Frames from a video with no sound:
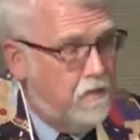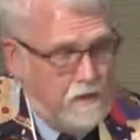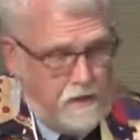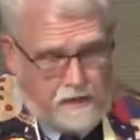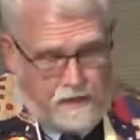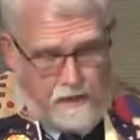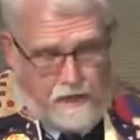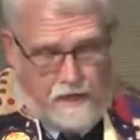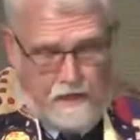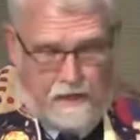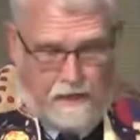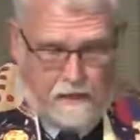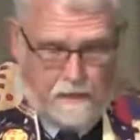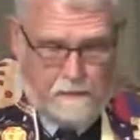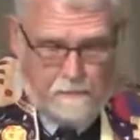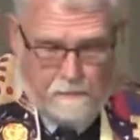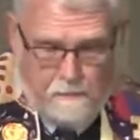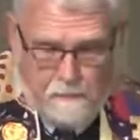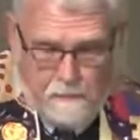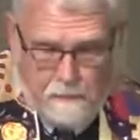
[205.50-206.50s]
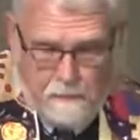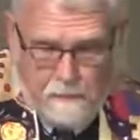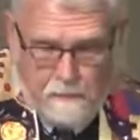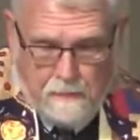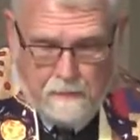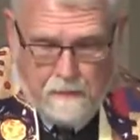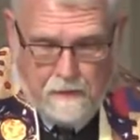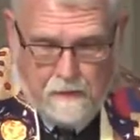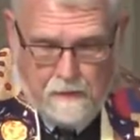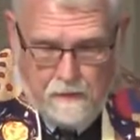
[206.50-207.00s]
with care.
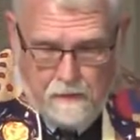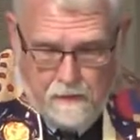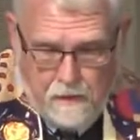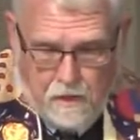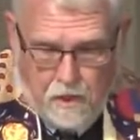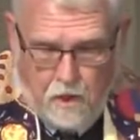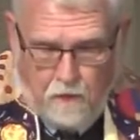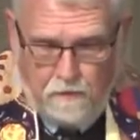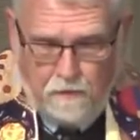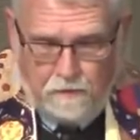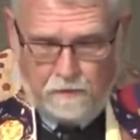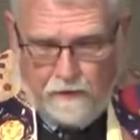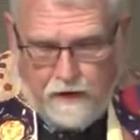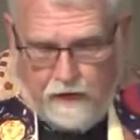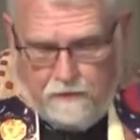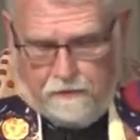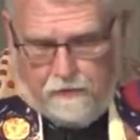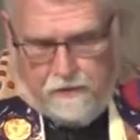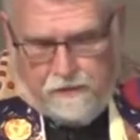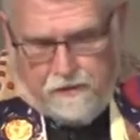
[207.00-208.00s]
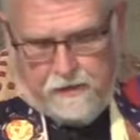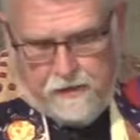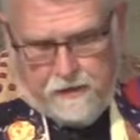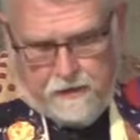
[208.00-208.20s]
Over 500